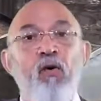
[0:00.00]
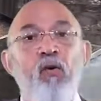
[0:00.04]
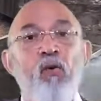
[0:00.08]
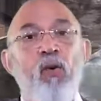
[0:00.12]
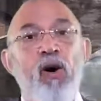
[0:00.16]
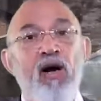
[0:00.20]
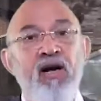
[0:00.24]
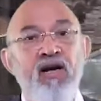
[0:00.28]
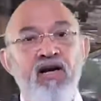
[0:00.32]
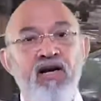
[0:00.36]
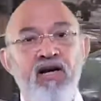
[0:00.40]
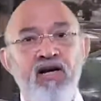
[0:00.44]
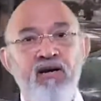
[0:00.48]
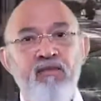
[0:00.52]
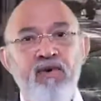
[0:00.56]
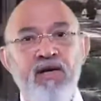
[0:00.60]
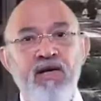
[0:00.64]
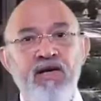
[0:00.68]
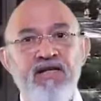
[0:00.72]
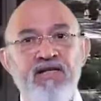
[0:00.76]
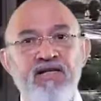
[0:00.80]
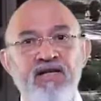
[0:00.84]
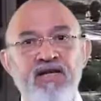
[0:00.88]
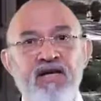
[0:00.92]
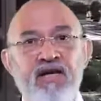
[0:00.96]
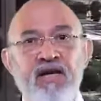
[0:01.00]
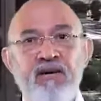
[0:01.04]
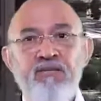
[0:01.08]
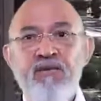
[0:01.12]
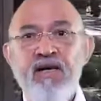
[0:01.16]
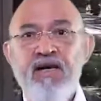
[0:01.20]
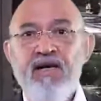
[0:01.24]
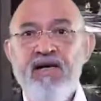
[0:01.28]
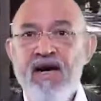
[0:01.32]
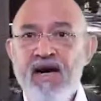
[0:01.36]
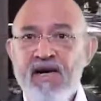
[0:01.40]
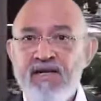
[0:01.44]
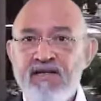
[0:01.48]
Vulnerability can
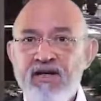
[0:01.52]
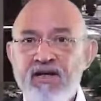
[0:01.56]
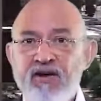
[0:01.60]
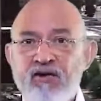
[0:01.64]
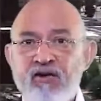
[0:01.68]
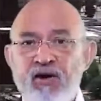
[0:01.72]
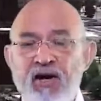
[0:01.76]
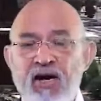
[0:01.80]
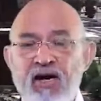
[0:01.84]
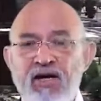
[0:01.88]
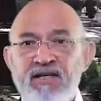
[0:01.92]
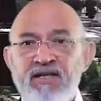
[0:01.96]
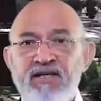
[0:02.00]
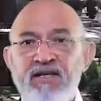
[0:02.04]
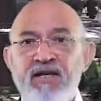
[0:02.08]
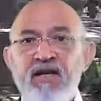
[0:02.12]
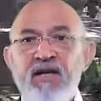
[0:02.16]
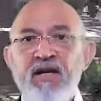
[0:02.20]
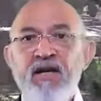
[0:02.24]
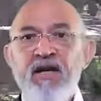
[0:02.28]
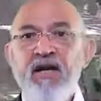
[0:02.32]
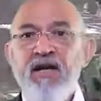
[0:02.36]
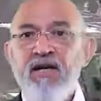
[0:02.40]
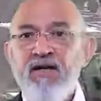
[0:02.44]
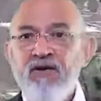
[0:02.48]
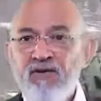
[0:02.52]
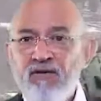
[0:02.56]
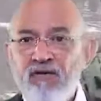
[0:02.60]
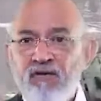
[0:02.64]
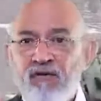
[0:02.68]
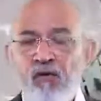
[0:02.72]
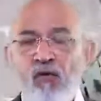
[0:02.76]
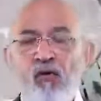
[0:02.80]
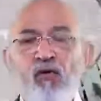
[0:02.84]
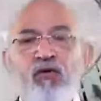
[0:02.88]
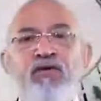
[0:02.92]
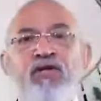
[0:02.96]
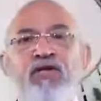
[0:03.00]
be categorized into
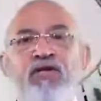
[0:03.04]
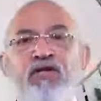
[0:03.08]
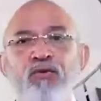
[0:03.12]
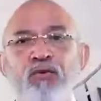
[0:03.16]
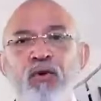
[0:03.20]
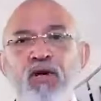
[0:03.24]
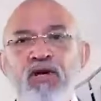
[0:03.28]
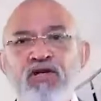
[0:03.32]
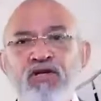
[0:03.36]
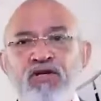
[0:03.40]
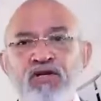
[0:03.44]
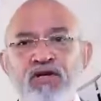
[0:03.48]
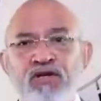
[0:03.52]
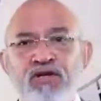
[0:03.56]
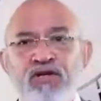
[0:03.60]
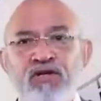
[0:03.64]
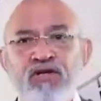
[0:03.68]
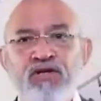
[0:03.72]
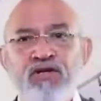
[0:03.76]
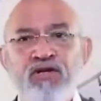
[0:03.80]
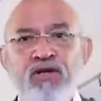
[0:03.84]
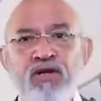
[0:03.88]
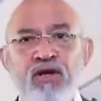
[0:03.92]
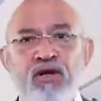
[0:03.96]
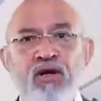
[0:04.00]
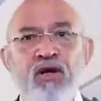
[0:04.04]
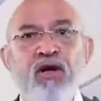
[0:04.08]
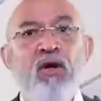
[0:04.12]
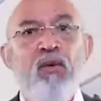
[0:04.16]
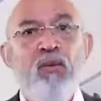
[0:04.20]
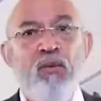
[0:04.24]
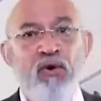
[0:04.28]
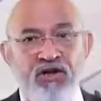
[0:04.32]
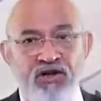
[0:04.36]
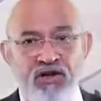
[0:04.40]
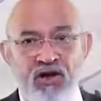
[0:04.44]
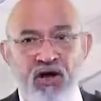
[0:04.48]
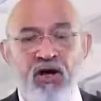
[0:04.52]
4 situations,
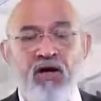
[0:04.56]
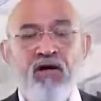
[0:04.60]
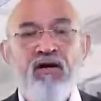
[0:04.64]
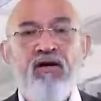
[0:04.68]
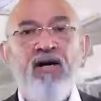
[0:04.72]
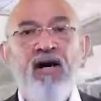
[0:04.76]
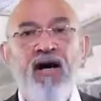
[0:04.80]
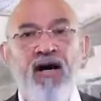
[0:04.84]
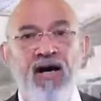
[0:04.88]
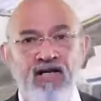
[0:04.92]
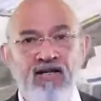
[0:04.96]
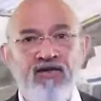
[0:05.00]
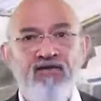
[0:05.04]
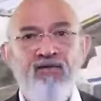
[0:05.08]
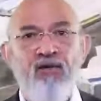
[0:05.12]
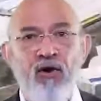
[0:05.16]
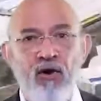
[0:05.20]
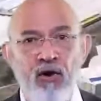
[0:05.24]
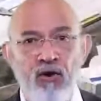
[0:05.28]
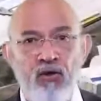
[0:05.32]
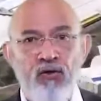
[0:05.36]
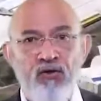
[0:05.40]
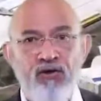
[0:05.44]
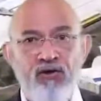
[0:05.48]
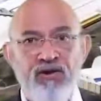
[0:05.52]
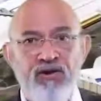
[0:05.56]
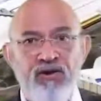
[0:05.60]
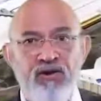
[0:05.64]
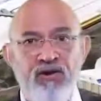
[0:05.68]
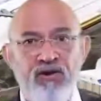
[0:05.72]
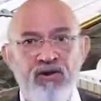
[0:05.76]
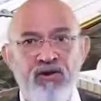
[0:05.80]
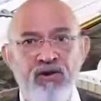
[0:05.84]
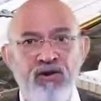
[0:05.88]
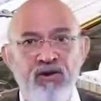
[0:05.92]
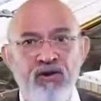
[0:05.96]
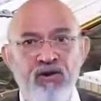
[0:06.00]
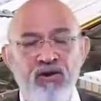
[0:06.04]
which are as follows.
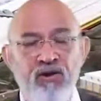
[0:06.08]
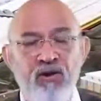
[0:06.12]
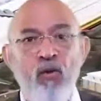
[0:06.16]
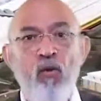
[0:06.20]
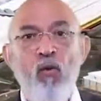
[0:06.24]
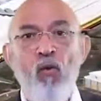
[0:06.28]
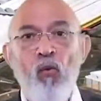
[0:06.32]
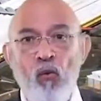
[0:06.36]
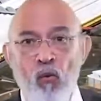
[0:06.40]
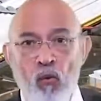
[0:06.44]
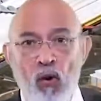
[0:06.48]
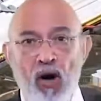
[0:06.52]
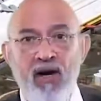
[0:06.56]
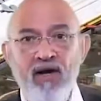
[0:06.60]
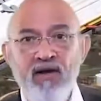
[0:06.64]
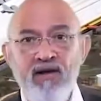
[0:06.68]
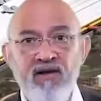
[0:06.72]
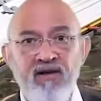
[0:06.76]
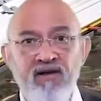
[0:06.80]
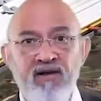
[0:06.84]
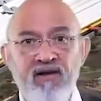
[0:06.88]
1.